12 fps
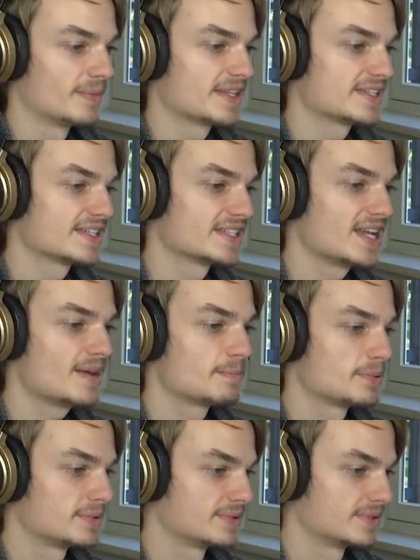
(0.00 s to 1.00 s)
You're messing us
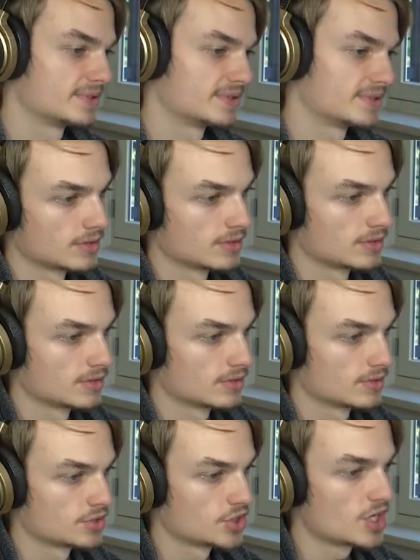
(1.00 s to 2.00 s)
up!
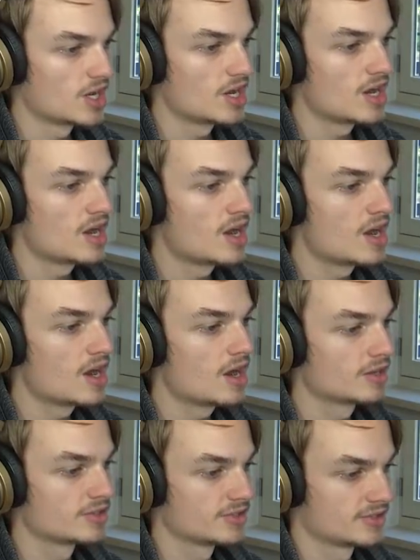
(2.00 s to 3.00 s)

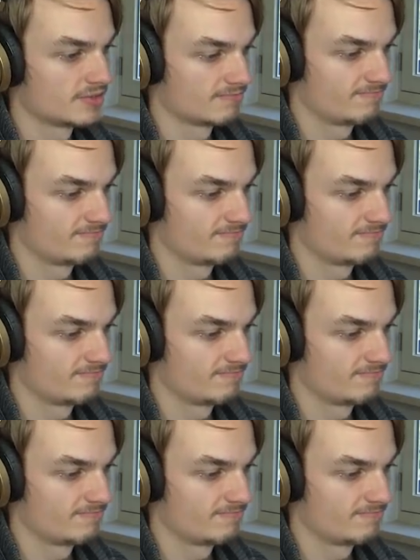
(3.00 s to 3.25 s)
Charge!